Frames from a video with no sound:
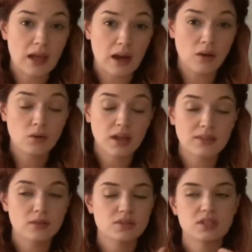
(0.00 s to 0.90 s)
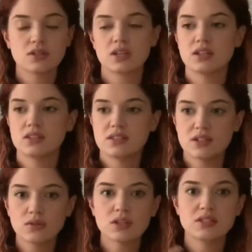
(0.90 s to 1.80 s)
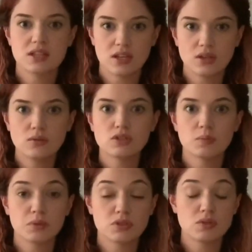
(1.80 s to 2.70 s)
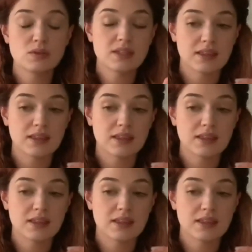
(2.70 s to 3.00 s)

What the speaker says: out and they'll still continue to produce,